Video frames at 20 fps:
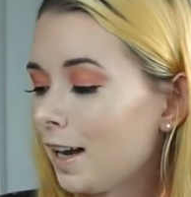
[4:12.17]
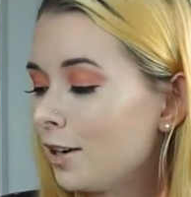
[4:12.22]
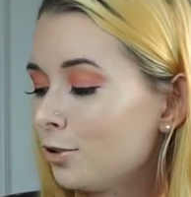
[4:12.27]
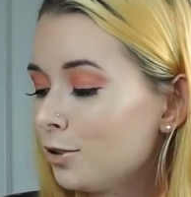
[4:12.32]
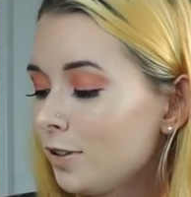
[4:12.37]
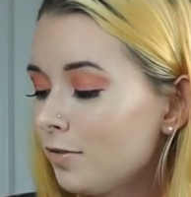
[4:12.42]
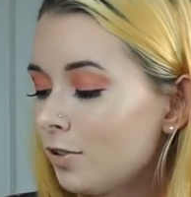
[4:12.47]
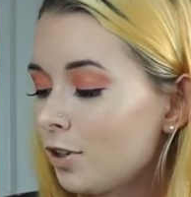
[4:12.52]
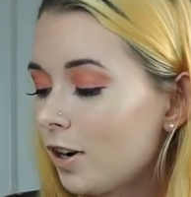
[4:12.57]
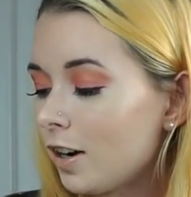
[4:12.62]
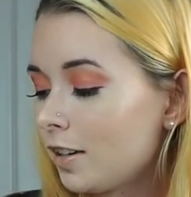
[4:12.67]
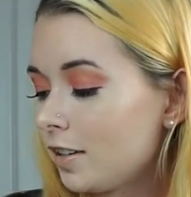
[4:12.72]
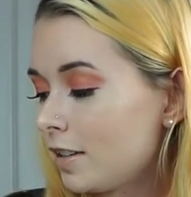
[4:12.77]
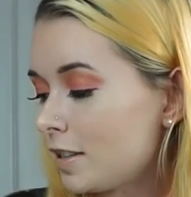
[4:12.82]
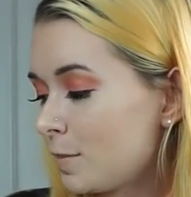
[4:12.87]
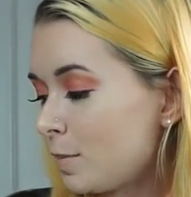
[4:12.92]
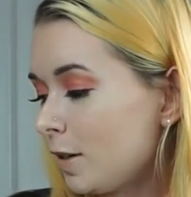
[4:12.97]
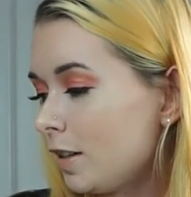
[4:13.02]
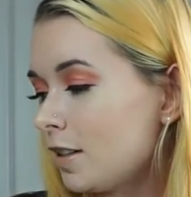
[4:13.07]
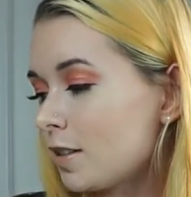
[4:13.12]
I don't even know how to
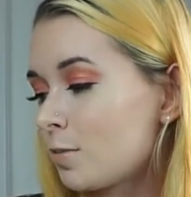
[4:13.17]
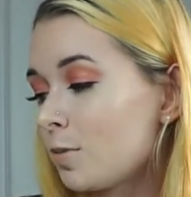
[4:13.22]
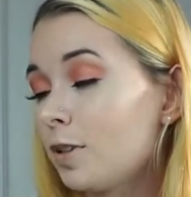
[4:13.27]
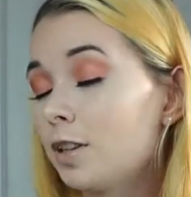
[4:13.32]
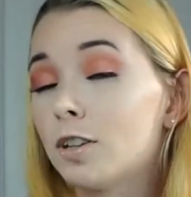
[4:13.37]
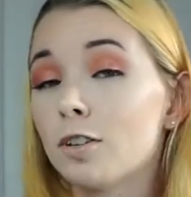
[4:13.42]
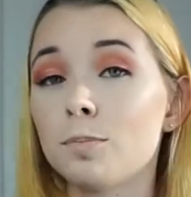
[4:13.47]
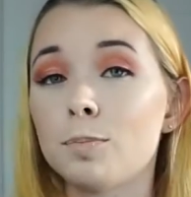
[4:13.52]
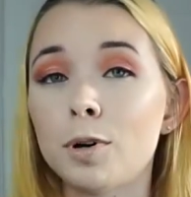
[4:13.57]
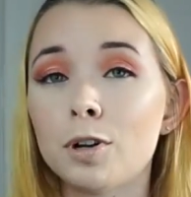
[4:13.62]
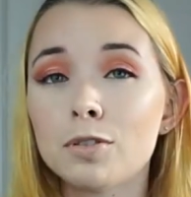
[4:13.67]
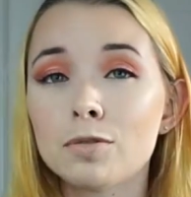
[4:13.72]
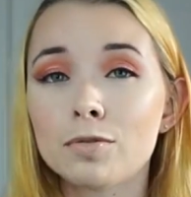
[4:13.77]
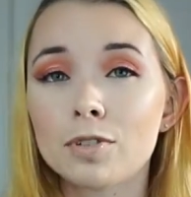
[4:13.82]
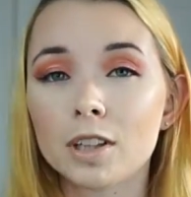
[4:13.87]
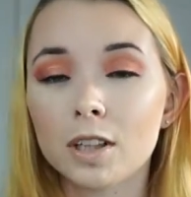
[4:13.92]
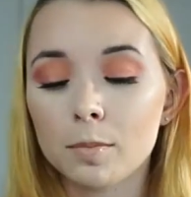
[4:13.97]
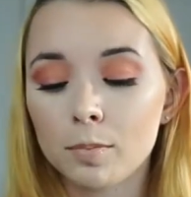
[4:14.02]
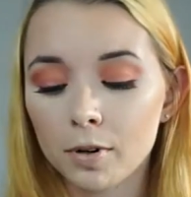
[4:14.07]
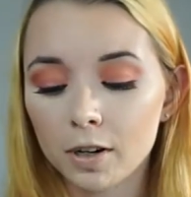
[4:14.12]
explain this one. They're both
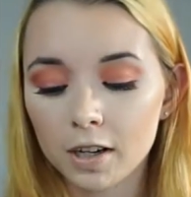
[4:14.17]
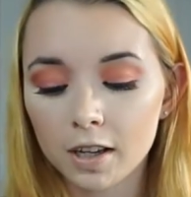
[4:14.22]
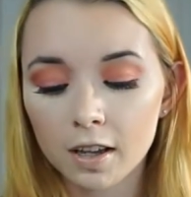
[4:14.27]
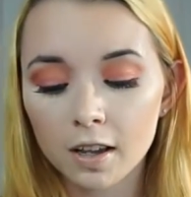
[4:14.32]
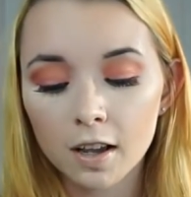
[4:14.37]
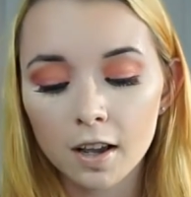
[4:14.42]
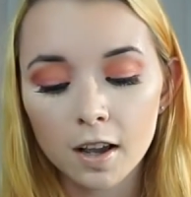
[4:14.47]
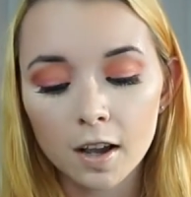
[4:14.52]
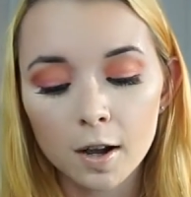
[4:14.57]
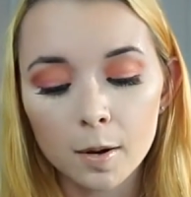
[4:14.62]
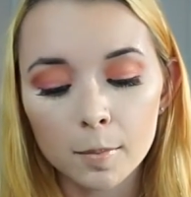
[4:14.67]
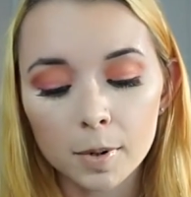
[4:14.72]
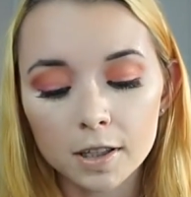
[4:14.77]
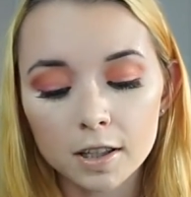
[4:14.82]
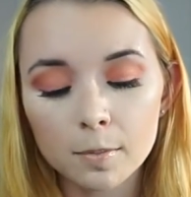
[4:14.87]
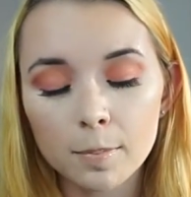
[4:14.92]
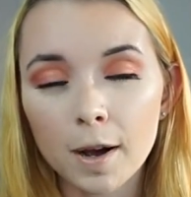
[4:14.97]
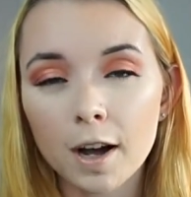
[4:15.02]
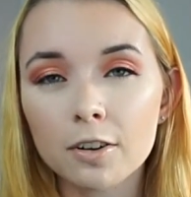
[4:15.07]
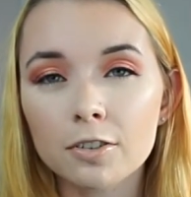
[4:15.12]
really pretty,
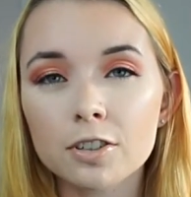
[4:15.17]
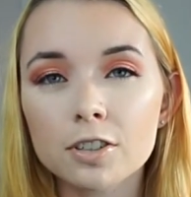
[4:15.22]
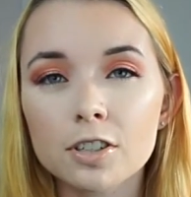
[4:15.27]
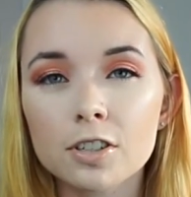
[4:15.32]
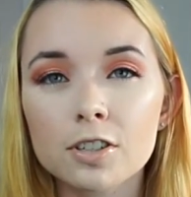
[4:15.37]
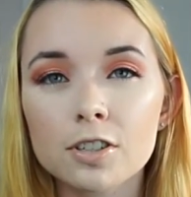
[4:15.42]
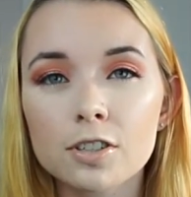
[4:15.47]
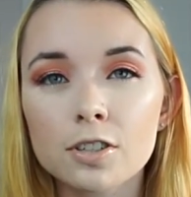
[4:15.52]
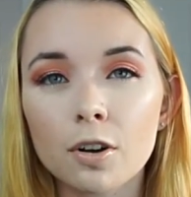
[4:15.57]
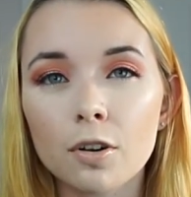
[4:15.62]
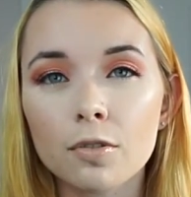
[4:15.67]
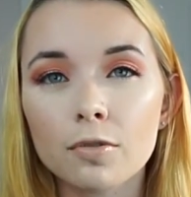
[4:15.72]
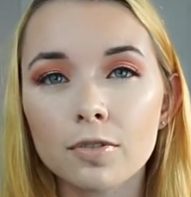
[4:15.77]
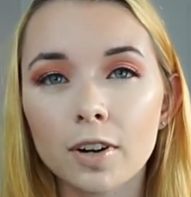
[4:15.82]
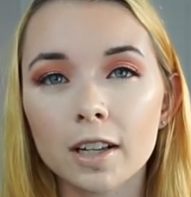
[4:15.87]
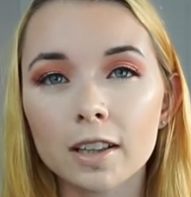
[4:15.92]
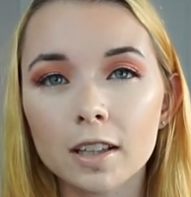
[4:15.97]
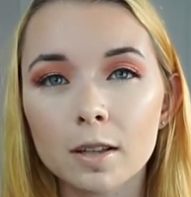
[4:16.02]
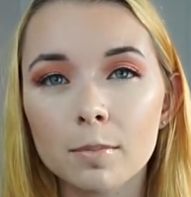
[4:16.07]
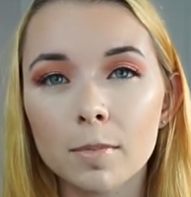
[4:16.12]
but the powders are so
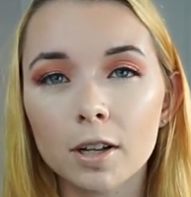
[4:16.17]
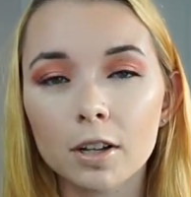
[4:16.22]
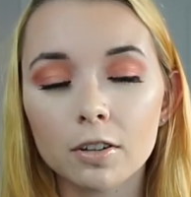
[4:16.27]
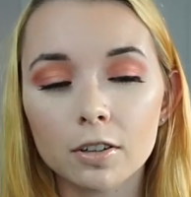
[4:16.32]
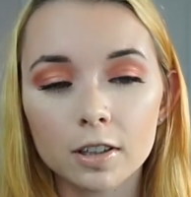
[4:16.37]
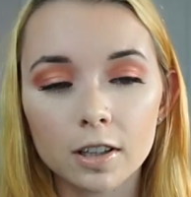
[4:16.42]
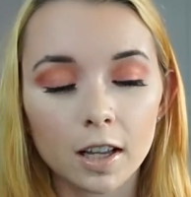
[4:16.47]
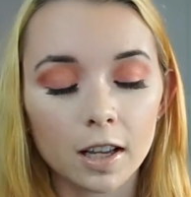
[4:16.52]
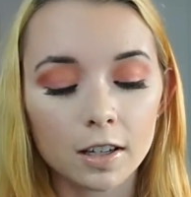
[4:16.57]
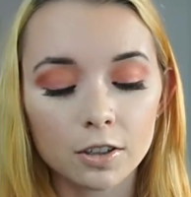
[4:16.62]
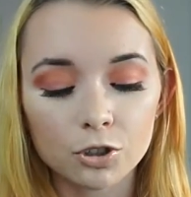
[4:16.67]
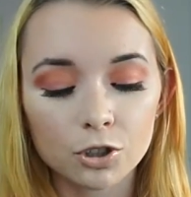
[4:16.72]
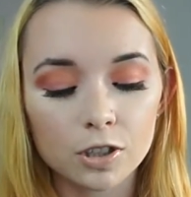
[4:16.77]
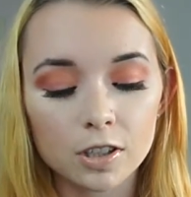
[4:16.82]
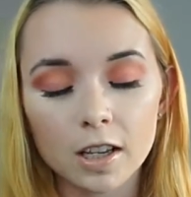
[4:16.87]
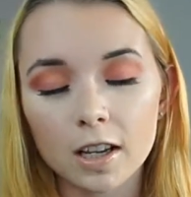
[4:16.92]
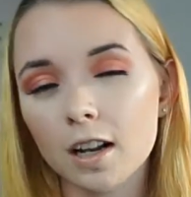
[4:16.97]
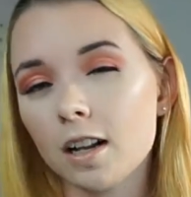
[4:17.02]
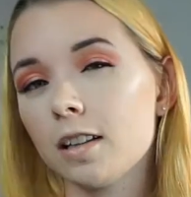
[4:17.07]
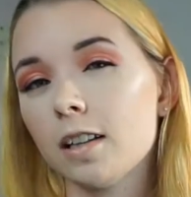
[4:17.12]
finely milled that it
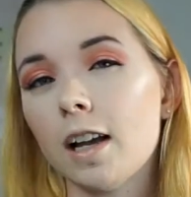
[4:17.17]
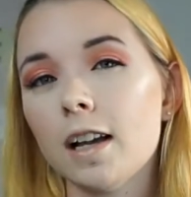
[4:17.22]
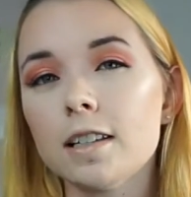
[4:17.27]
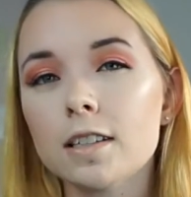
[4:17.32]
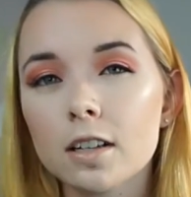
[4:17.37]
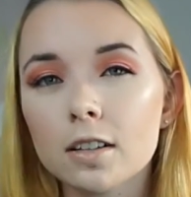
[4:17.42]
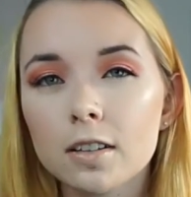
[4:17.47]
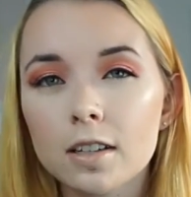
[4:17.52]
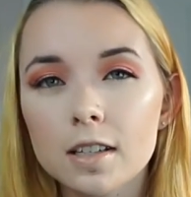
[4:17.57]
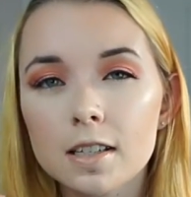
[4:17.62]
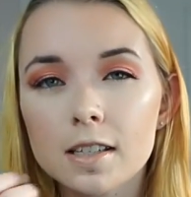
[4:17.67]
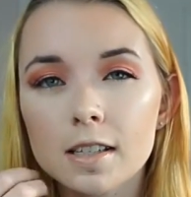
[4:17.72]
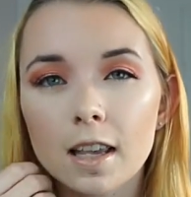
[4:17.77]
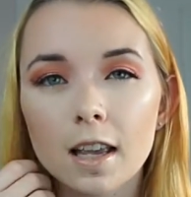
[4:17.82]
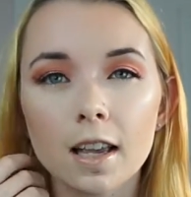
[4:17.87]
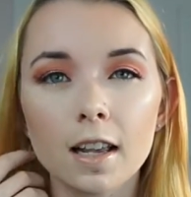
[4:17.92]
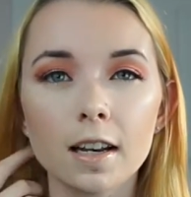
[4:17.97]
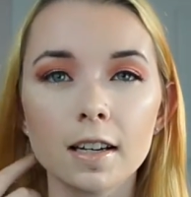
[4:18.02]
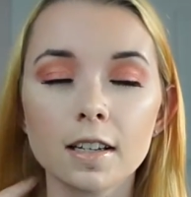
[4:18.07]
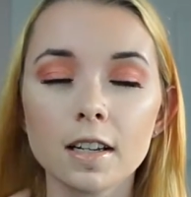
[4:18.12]
just like glides on the
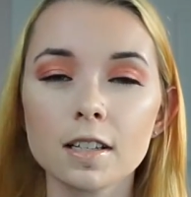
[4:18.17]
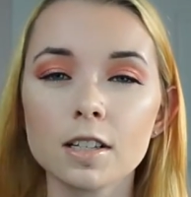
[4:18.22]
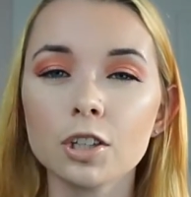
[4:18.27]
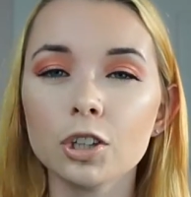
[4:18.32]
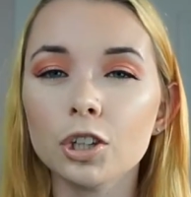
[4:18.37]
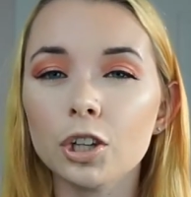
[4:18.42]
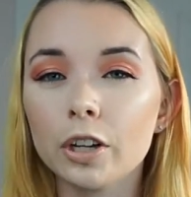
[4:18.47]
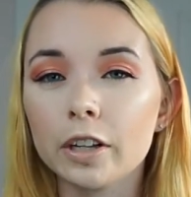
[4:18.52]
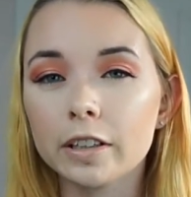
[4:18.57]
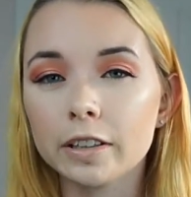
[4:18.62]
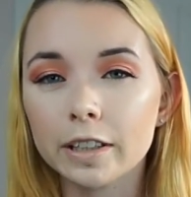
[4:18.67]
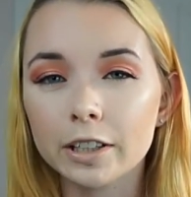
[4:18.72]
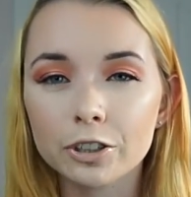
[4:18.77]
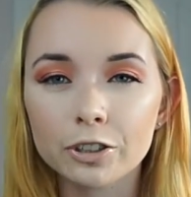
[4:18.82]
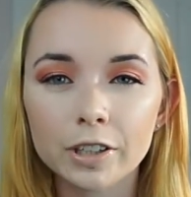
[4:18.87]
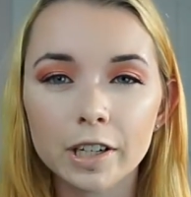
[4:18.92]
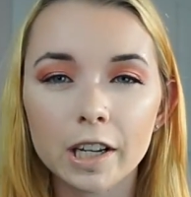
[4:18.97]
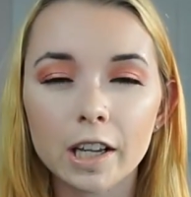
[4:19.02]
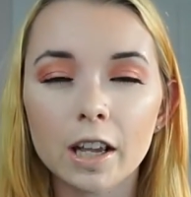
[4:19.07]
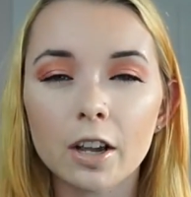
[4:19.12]
skin. It doesn't look
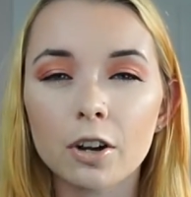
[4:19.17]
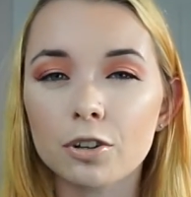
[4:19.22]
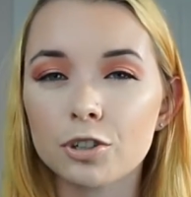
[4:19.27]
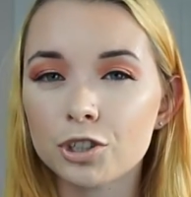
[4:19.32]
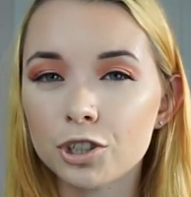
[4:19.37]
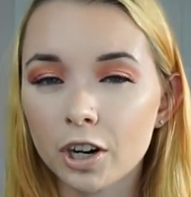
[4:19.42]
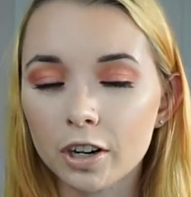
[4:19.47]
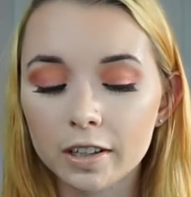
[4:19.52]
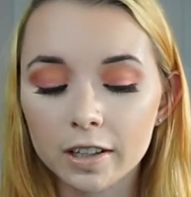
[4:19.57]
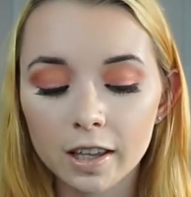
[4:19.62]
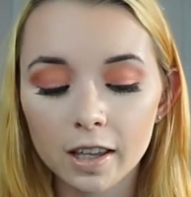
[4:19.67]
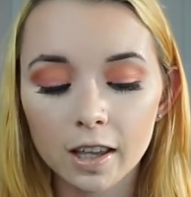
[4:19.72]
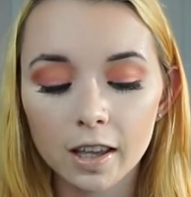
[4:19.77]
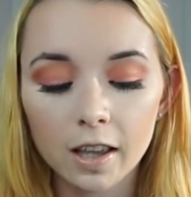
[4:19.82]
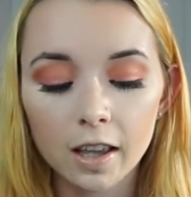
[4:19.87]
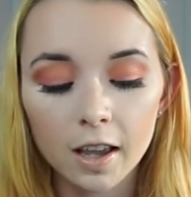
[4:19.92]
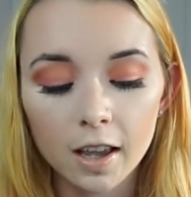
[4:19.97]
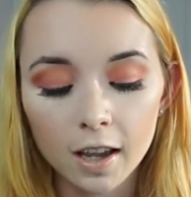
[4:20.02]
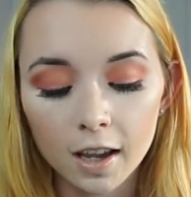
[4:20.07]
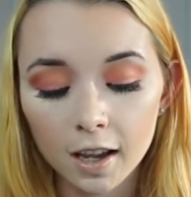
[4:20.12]
glittery or chunky.